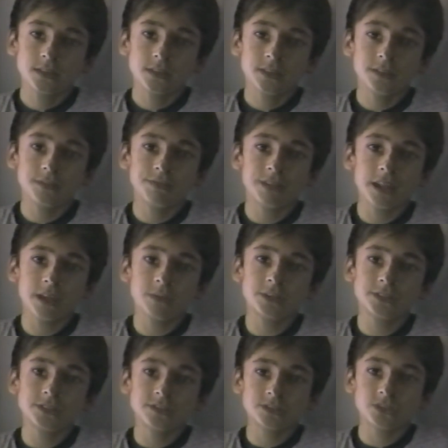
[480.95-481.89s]
If they
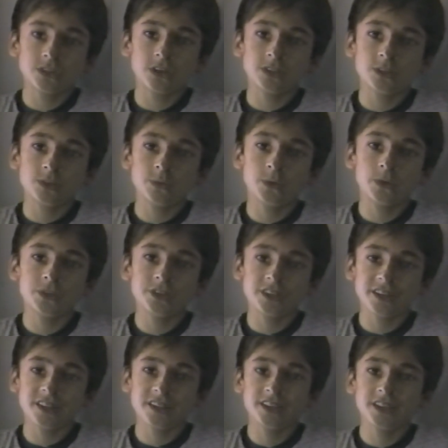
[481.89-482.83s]
want to start the war,
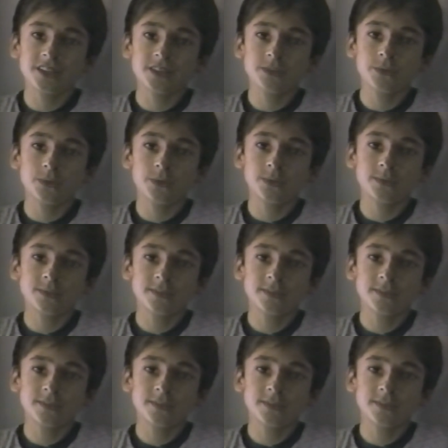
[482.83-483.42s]
then they get a war